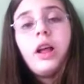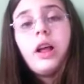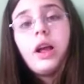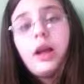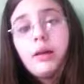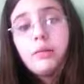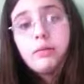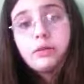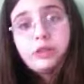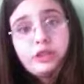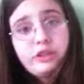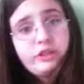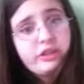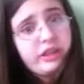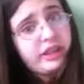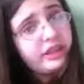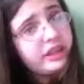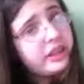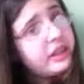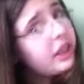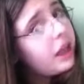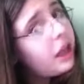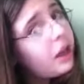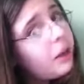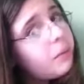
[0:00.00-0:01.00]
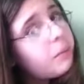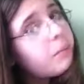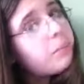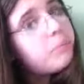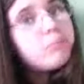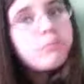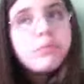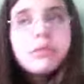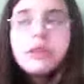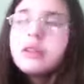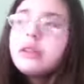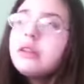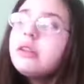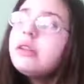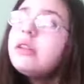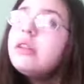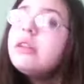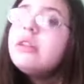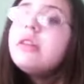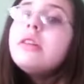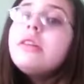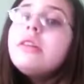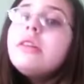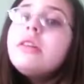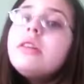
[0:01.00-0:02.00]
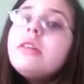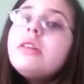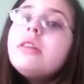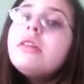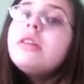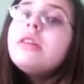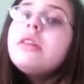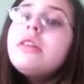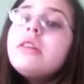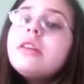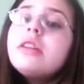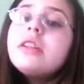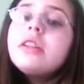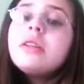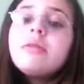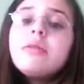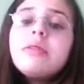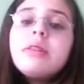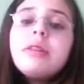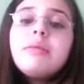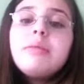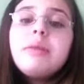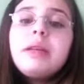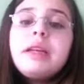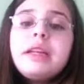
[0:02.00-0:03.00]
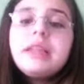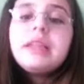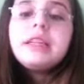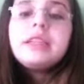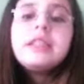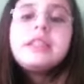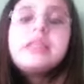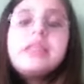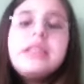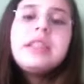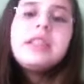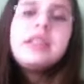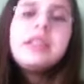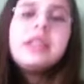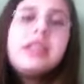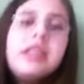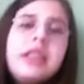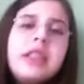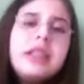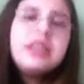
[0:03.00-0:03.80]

I want you guys to help, cause I'm gonna make it.